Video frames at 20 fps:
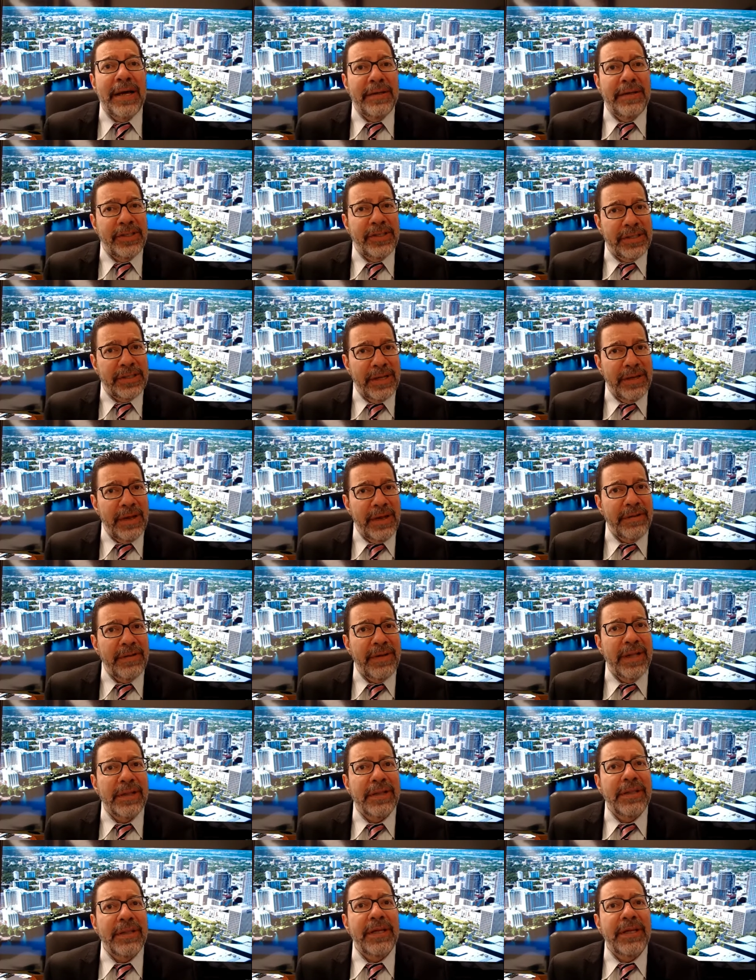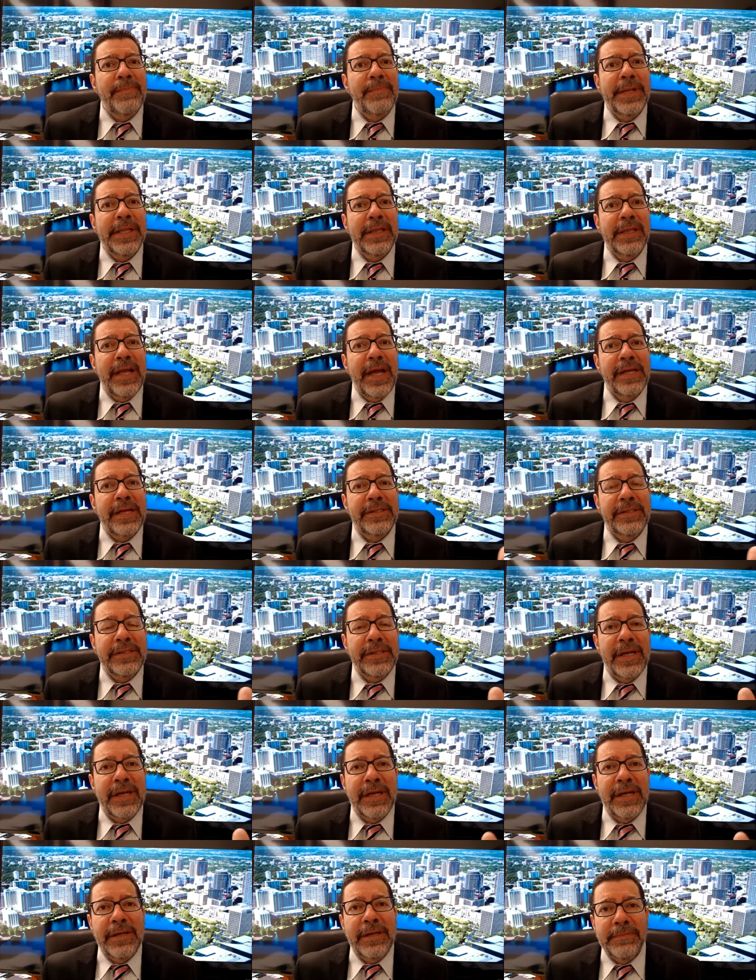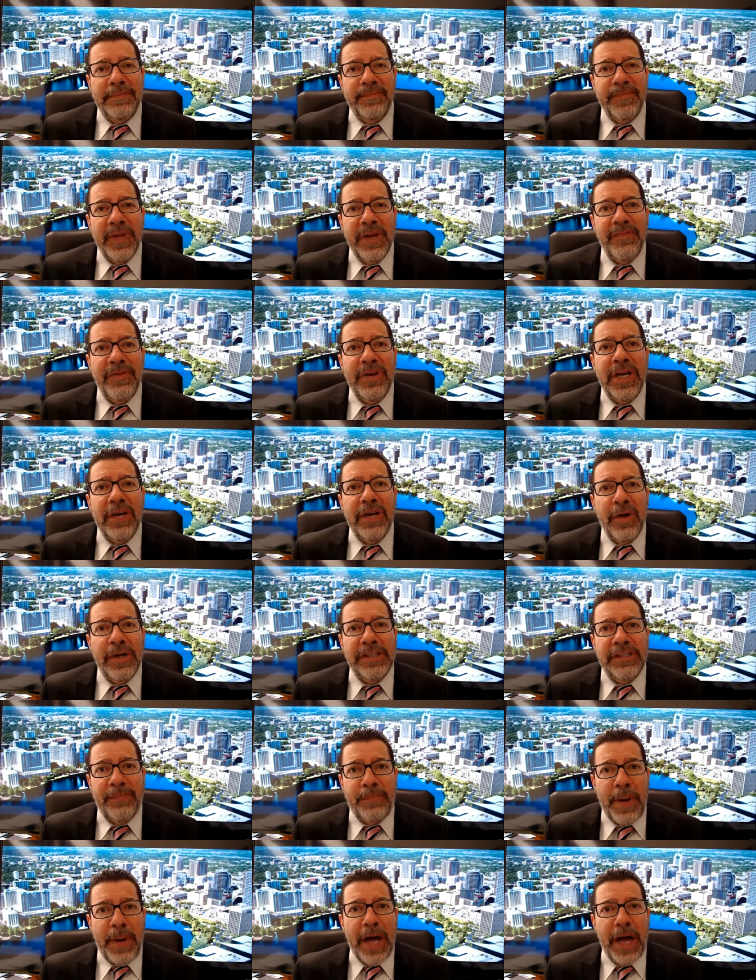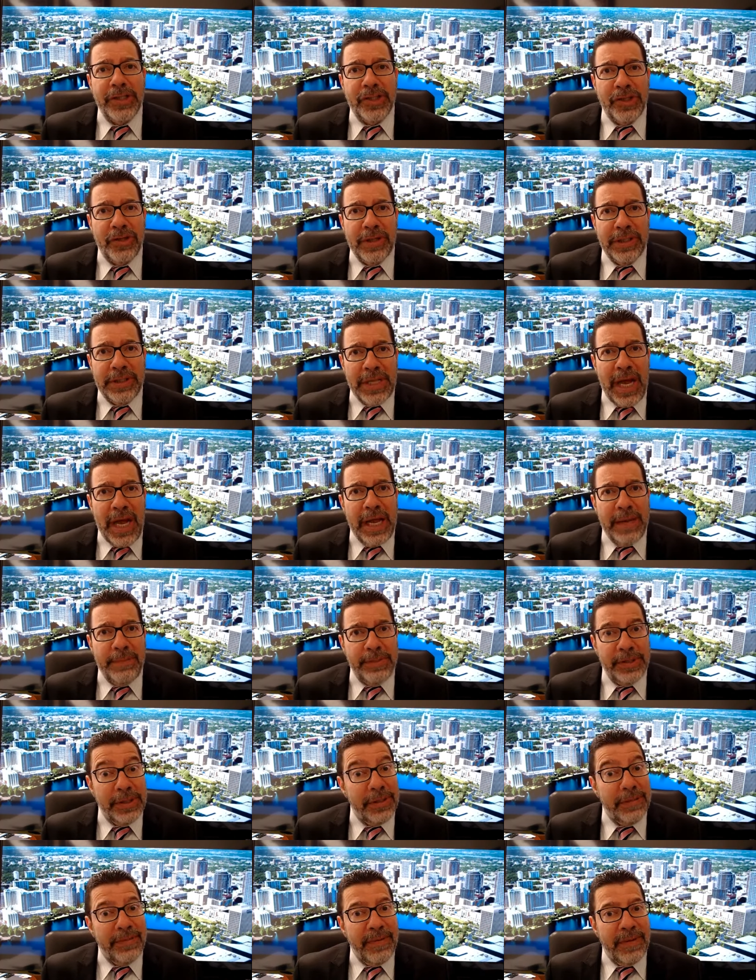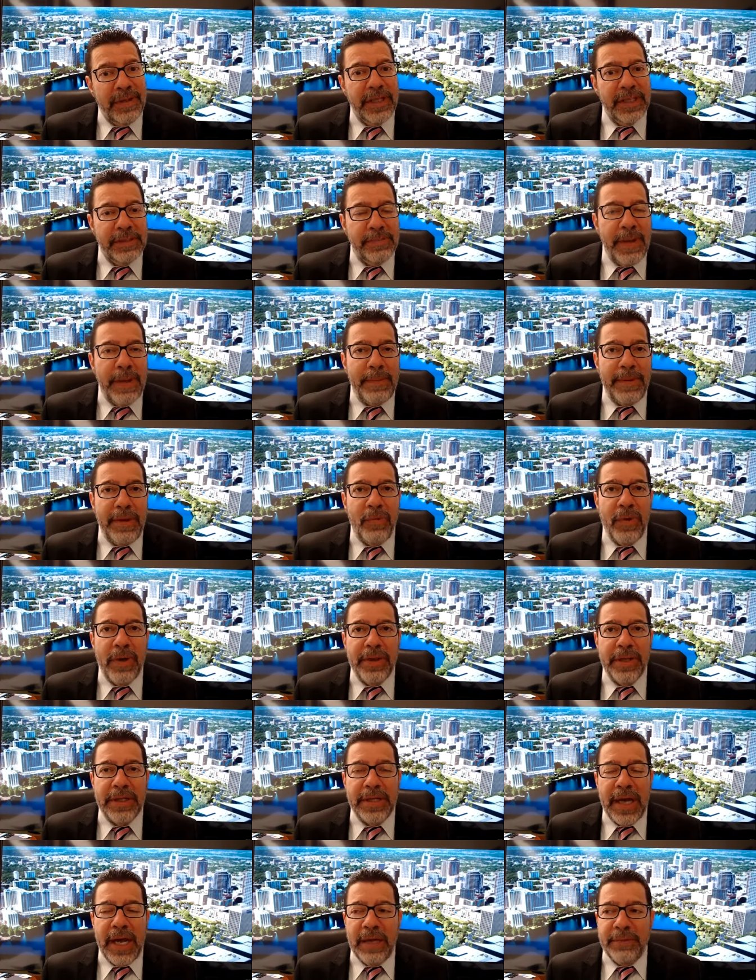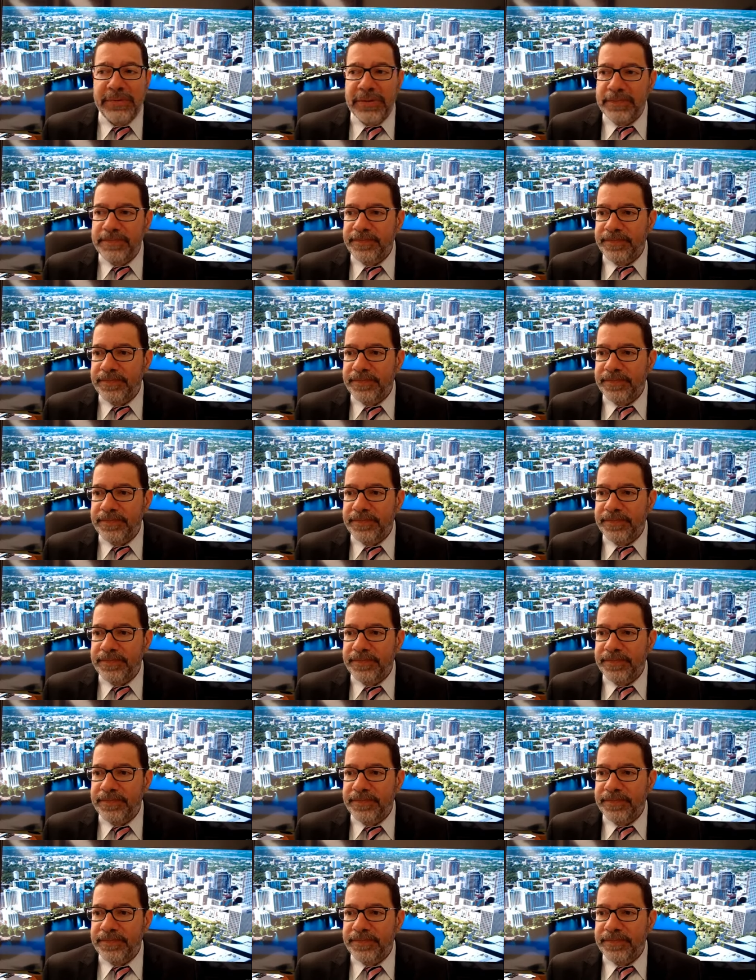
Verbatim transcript: just a, a little bit less um, of an aggressive posture at times, and this may be one of the times.